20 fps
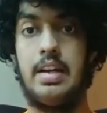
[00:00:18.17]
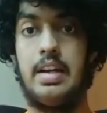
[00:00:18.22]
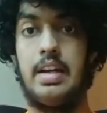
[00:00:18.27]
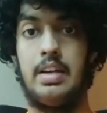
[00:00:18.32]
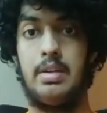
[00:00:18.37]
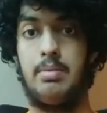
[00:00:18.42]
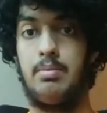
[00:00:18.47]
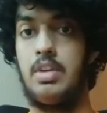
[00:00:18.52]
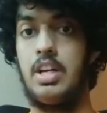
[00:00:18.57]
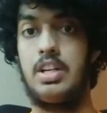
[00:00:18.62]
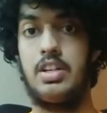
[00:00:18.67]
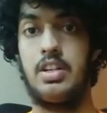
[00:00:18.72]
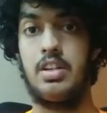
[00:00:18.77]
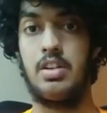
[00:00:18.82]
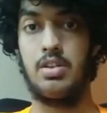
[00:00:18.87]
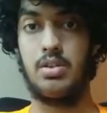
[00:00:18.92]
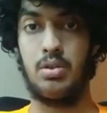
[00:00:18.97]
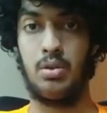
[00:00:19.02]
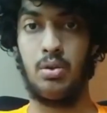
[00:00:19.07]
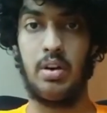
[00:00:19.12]
and I'm 19
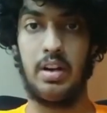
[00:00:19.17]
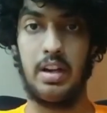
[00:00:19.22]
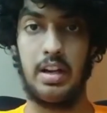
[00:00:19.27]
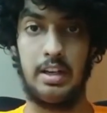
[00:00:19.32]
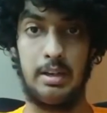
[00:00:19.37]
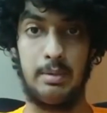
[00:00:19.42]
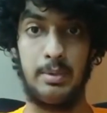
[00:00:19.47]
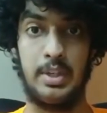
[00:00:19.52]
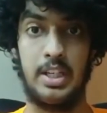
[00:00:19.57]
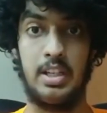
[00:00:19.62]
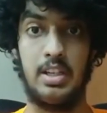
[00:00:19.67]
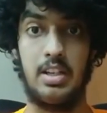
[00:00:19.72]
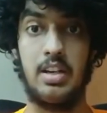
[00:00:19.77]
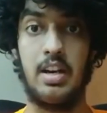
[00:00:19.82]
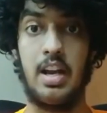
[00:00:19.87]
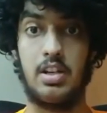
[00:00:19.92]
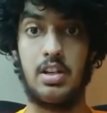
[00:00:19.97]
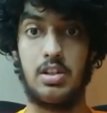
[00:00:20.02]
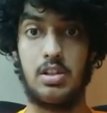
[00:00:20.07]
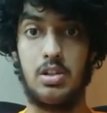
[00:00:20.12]
years old and I'm an
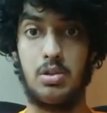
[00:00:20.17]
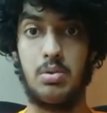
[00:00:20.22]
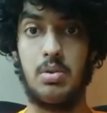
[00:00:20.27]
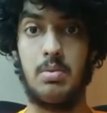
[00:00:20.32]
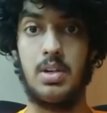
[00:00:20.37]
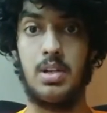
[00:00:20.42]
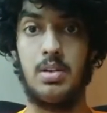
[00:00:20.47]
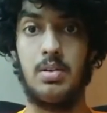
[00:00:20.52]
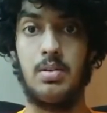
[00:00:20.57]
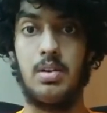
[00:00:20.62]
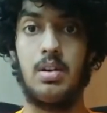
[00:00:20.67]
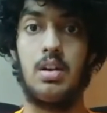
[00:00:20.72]
international swimmer.